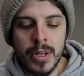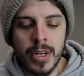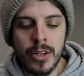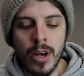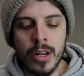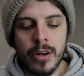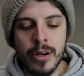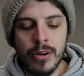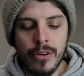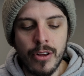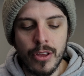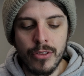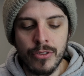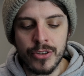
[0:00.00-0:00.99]
and, and
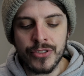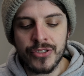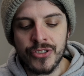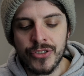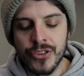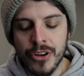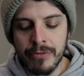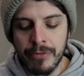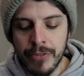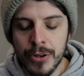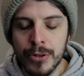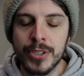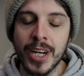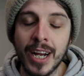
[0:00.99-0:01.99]
there's certain
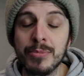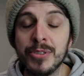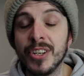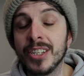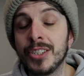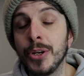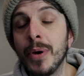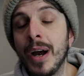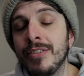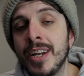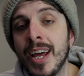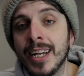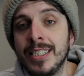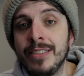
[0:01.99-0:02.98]
food types that do have
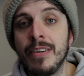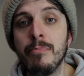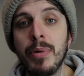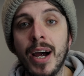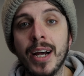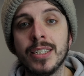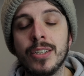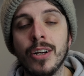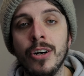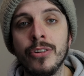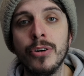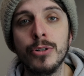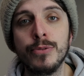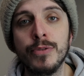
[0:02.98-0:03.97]
a negative impact
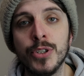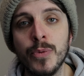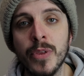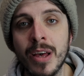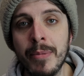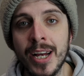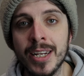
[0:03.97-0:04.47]
on those of us with M